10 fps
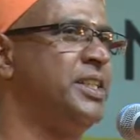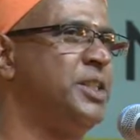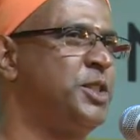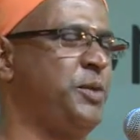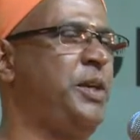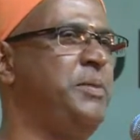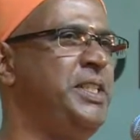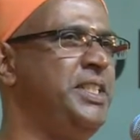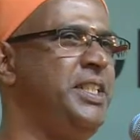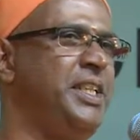
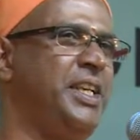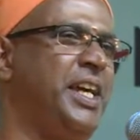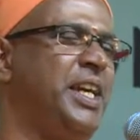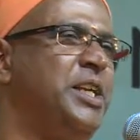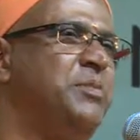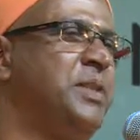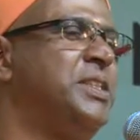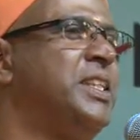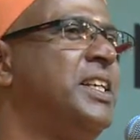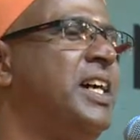Swamiji had a
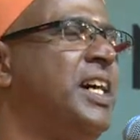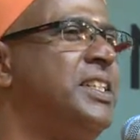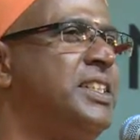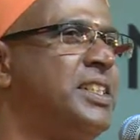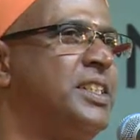mother heart.